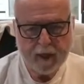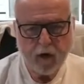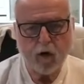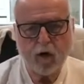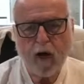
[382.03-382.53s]

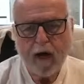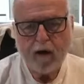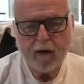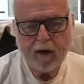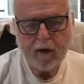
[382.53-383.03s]
Or
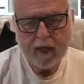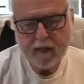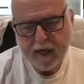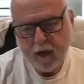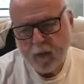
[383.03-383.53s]

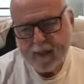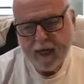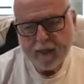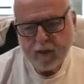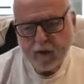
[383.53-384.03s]
they always ask a